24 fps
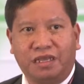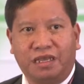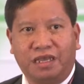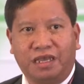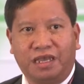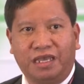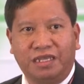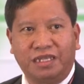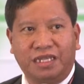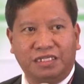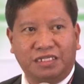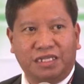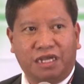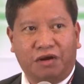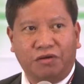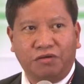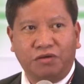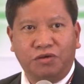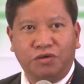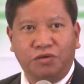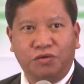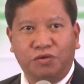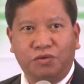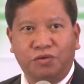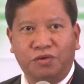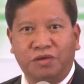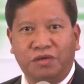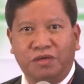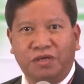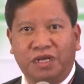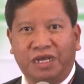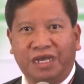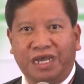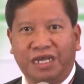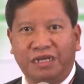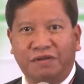And that's how you
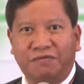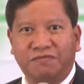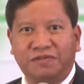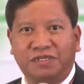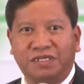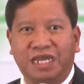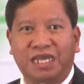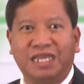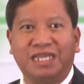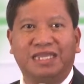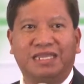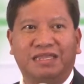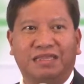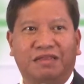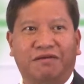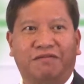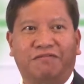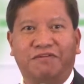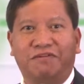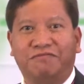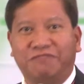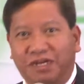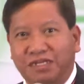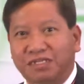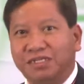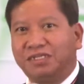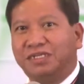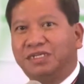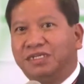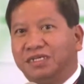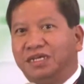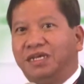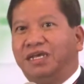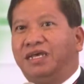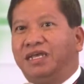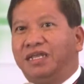kind of chain of
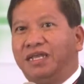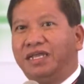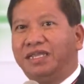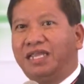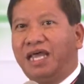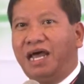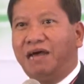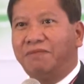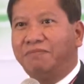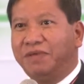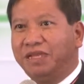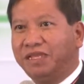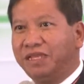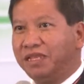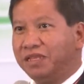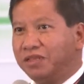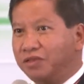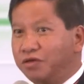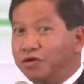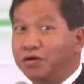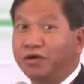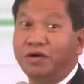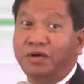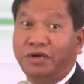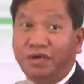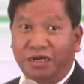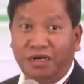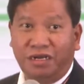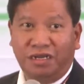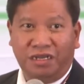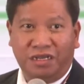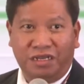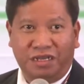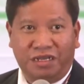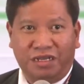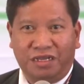events that happened in your
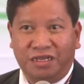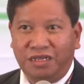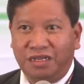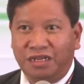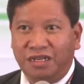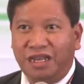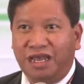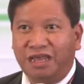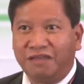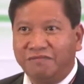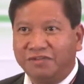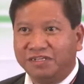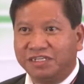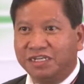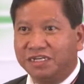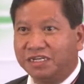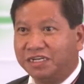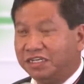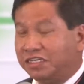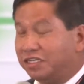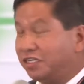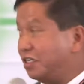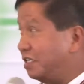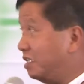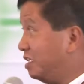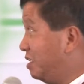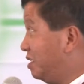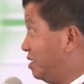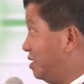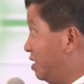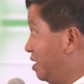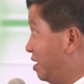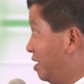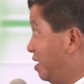life as a researcher.